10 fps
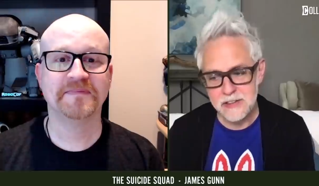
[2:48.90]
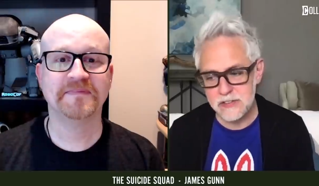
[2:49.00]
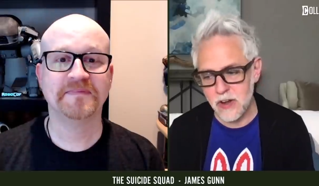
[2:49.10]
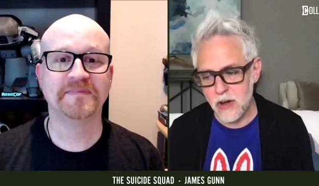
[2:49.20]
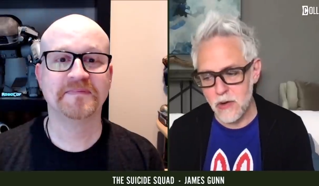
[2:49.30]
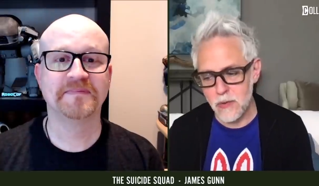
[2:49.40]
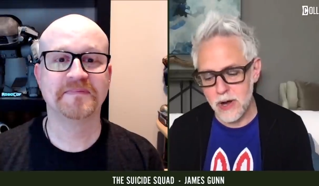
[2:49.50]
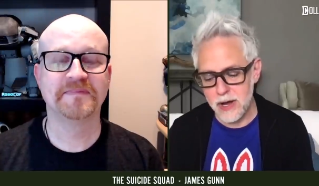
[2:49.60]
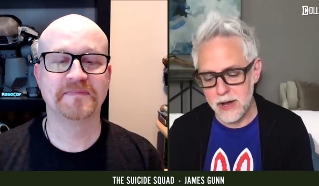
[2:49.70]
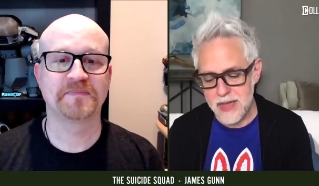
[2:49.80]
Speaker 1: So
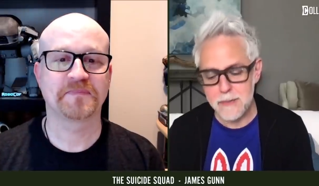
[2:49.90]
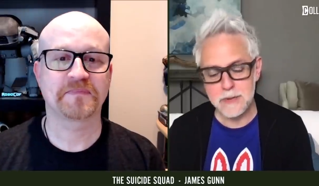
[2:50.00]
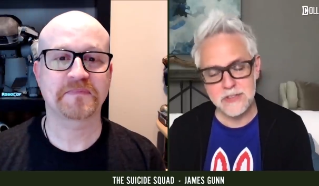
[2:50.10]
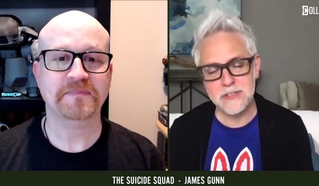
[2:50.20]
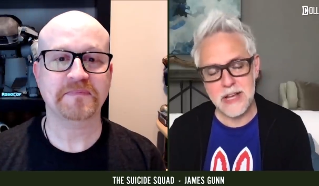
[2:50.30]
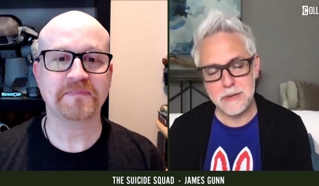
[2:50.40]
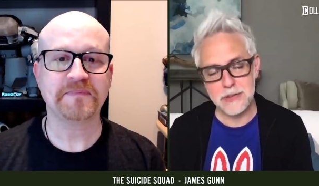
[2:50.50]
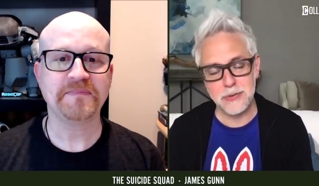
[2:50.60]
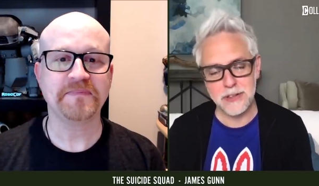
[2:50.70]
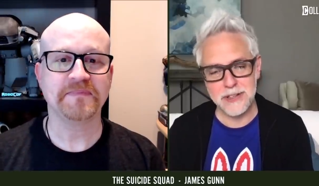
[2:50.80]
uh, that was that
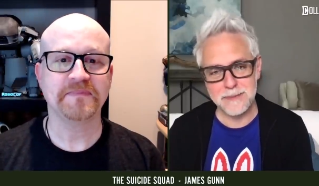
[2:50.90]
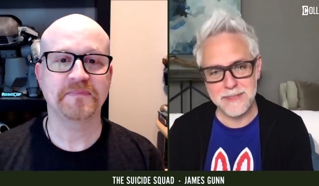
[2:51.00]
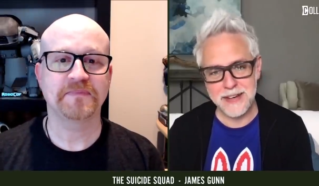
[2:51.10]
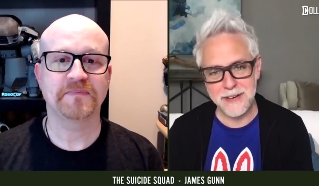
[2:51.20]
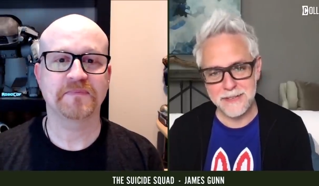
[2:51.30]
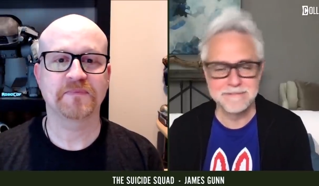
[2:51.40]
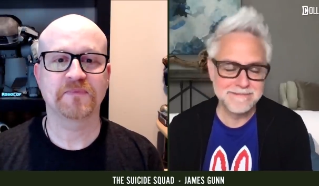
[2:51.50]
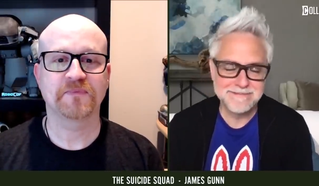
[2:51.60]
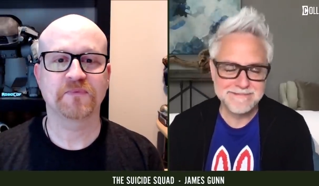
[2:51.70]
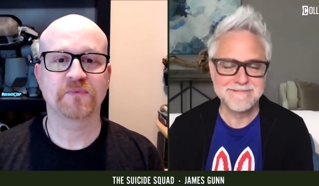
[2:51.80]
was really you know
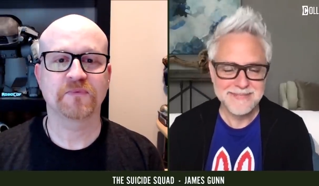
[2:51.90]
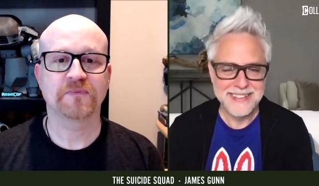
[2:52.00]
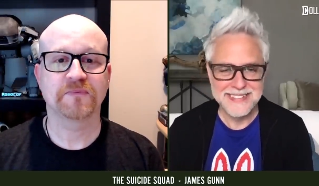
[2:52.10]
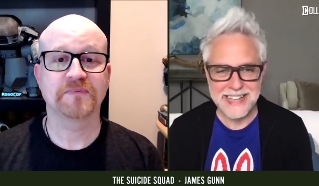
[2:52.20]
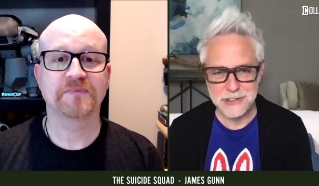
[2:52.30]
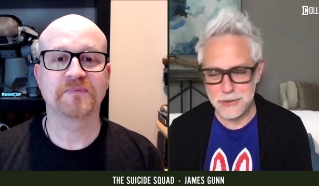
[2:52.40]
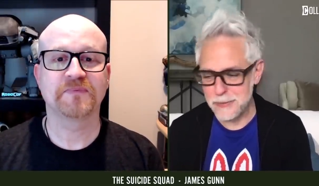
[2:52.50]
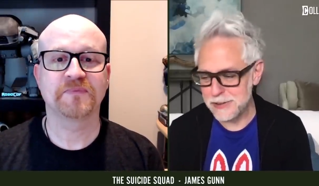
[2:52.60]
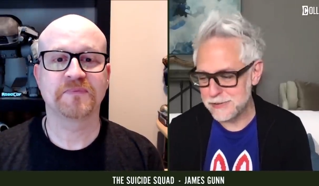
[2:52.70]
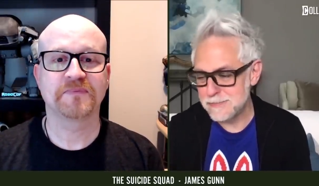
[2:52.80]
that's who it
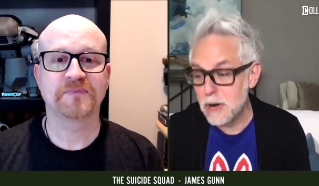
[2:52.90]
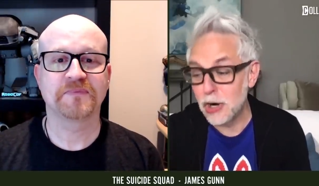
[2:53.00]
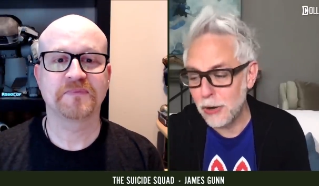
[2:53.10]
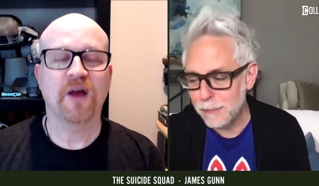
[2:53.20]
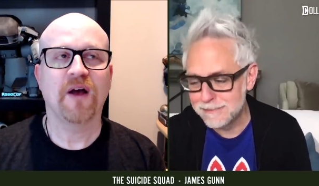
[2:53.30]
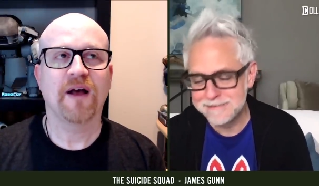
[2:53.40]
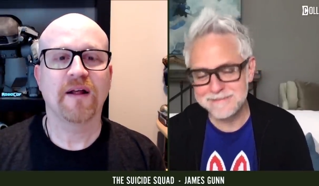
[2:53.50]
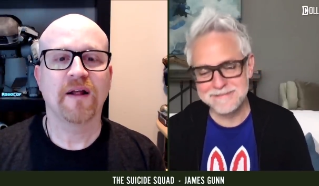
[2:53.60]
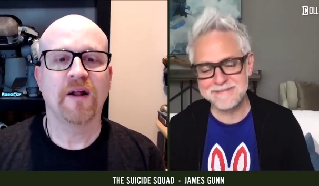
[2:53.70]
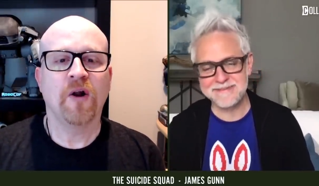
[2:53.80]
was, Margot.
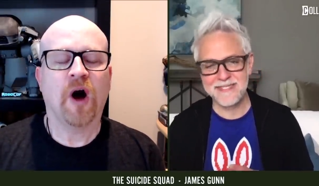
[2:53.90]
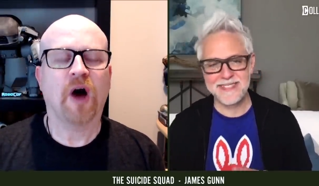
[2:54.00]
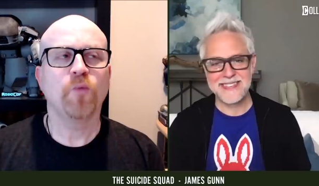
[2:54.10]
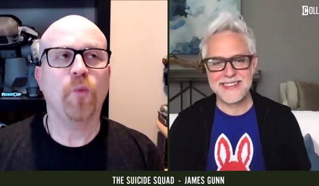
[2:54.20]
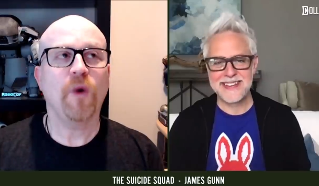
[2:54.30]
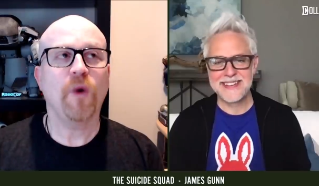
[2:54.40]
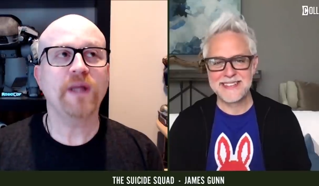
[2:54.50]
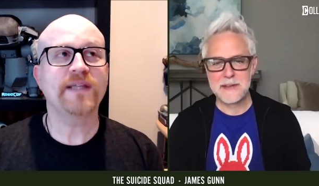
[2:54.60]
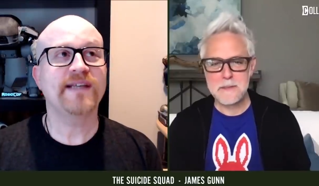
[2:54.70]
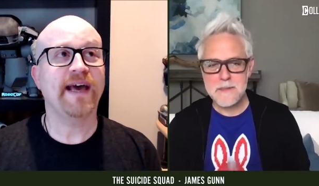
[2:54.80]
Speaker 2: On what
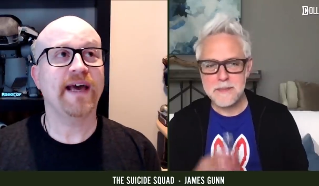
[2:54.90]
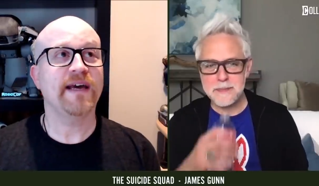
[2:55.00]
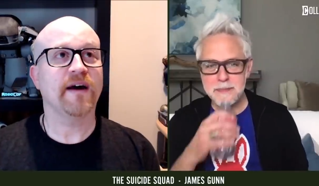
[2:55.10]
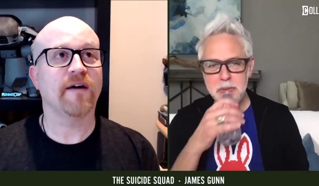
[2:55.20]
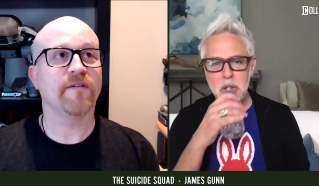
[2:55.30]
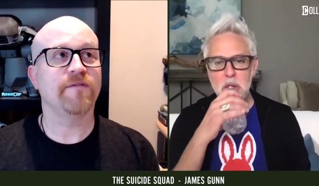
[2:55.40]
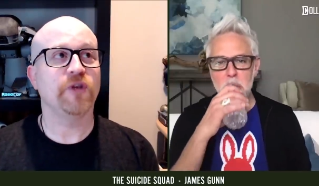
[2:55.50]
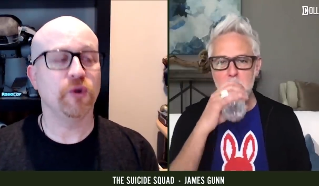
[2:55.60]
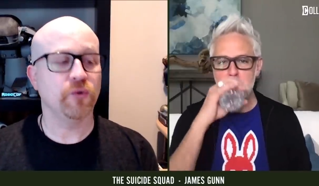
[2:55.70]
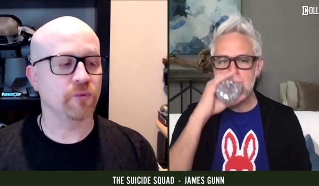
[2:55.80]
day of
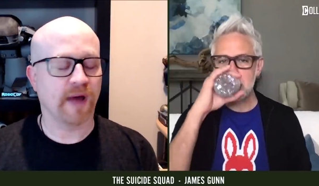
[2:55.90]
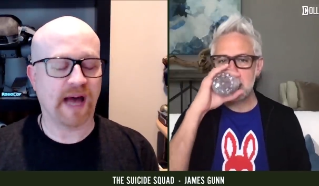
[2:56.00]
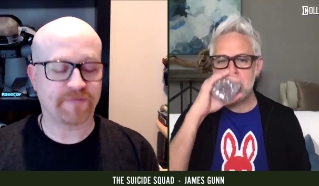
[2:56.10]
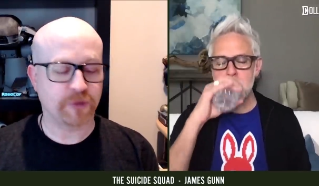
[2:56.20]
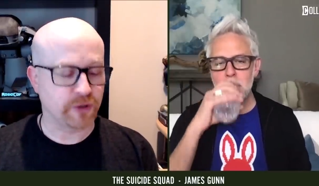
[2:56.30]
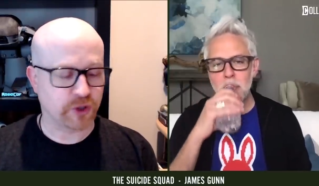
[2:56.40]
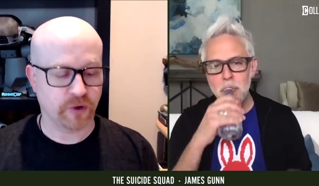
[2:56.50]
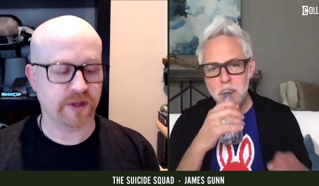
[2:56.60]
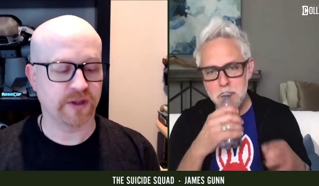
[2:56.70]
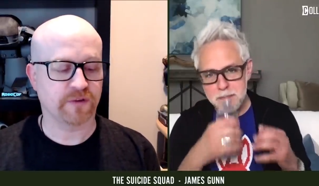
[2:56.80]
you after you turned
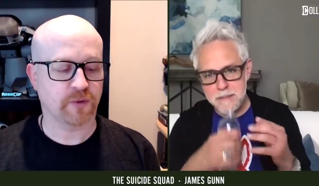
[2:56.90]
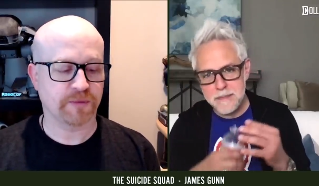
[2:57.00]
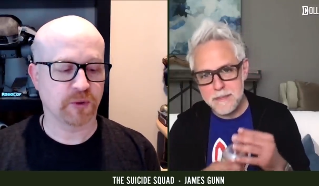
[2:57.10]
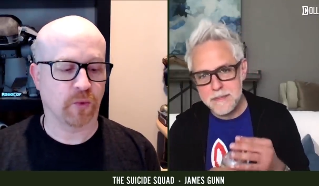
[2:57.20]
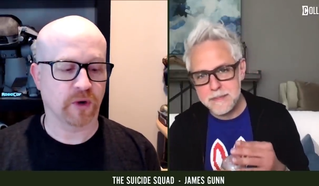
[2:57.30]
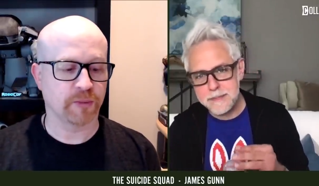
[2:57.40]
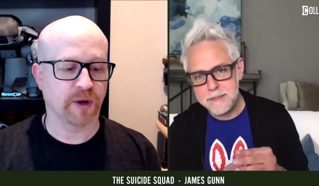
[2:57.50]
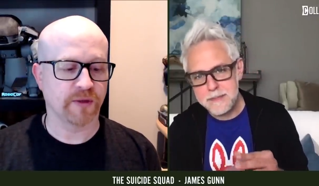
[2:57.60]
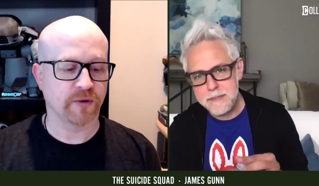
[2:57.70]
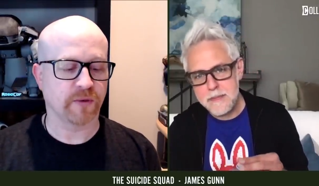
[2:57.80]
in the script to Warner
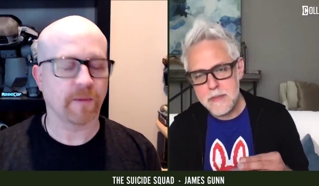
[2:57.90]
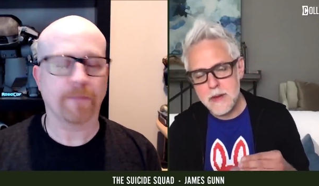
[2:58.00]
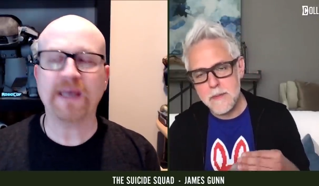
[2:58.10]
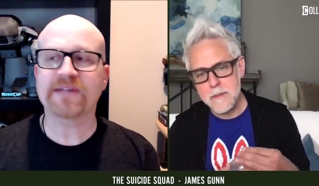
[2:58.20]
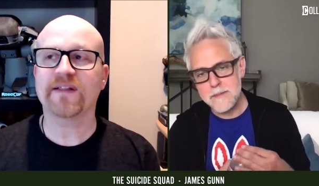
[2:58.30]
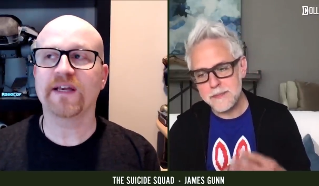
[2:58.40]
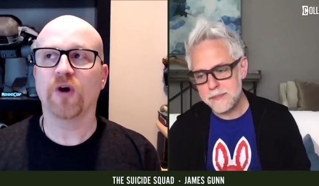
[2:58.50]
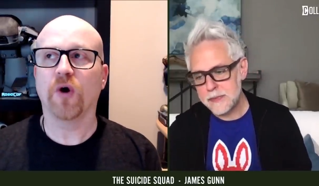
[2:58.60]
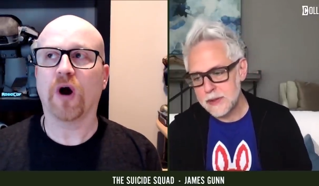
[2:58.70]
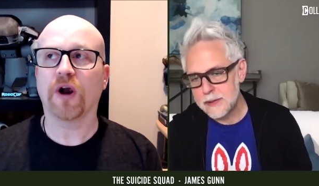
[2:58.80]
Brothers?
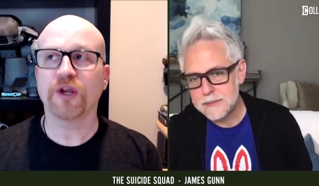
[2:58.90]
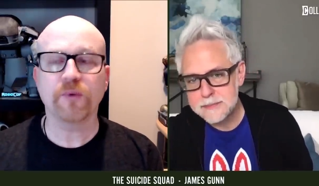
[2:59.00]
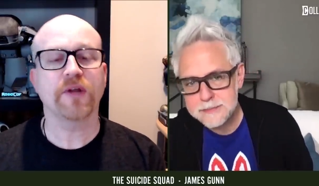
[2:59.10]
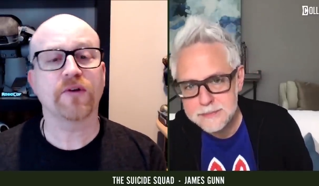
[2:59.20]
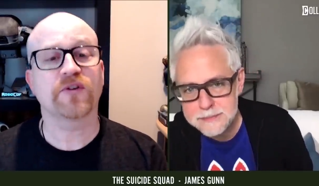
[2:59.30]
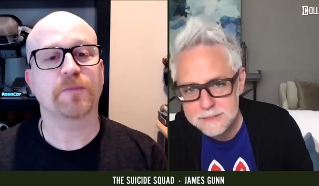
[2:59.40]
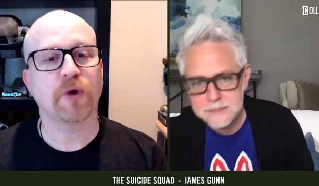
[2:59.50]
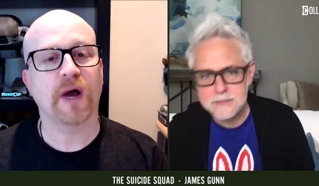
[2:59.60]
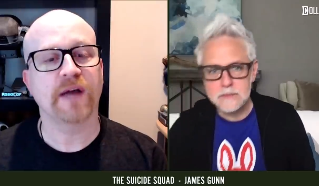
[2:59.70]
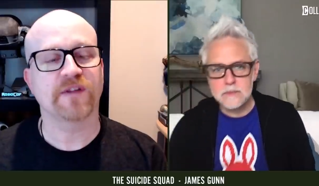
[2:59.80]
Basically, are you a little
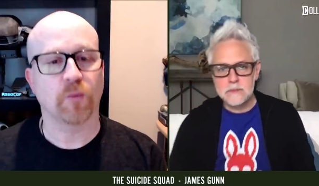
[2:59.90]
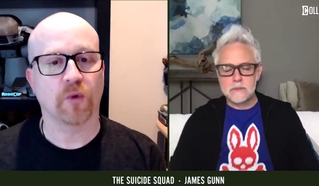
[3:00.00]
surprised that